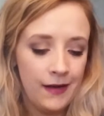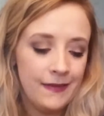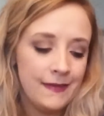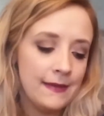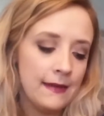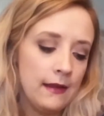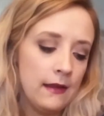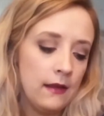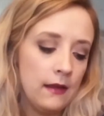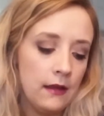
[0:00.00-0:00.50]

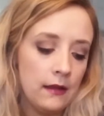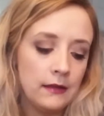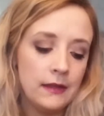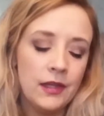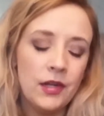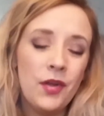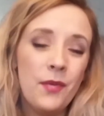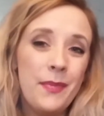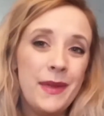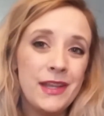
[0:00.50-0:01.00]
It's a
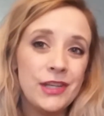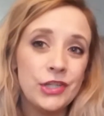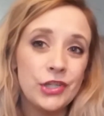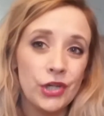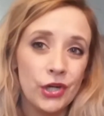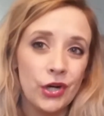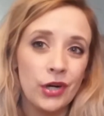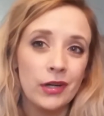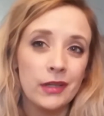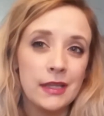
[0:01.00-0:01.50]
little bit
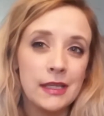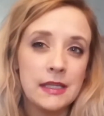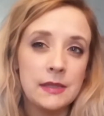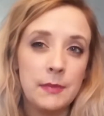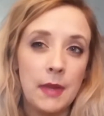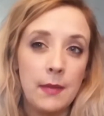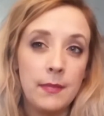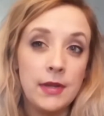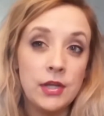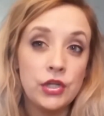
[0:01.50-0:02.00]
dark. This
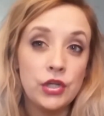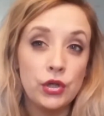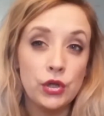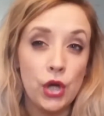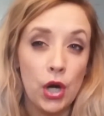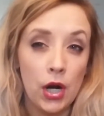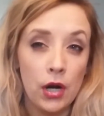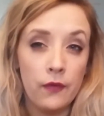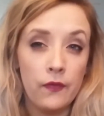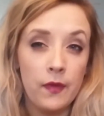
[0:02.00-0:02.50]
might be too
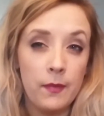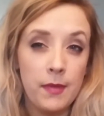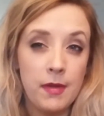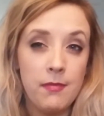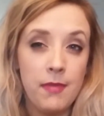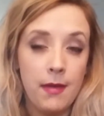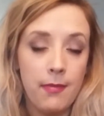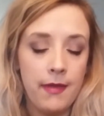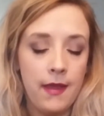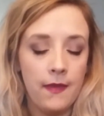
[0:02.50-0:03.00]
dark for
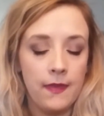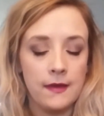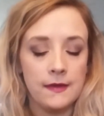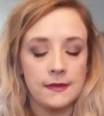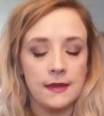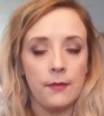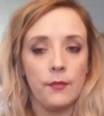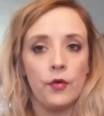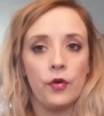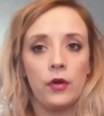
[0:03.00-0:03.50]
me. Maybe in the
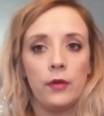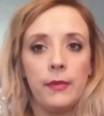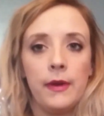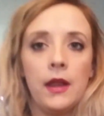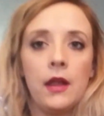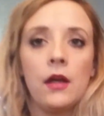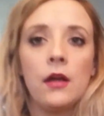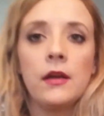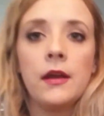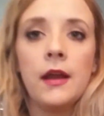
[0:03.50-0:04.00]
summer it'll
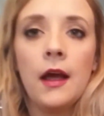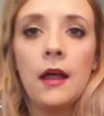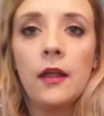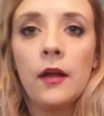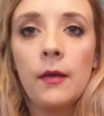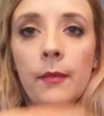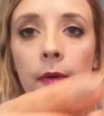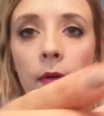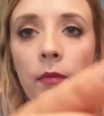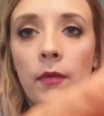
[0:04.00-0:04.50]
be a good
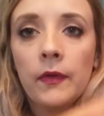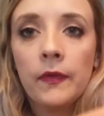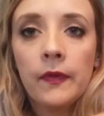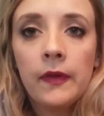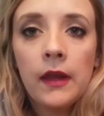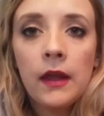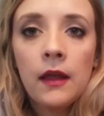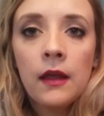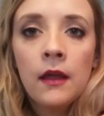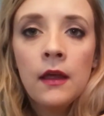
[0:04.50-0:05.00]
color, but we'll
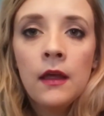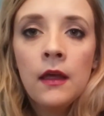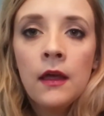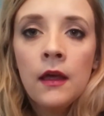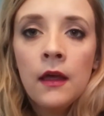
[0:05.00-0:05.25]
see.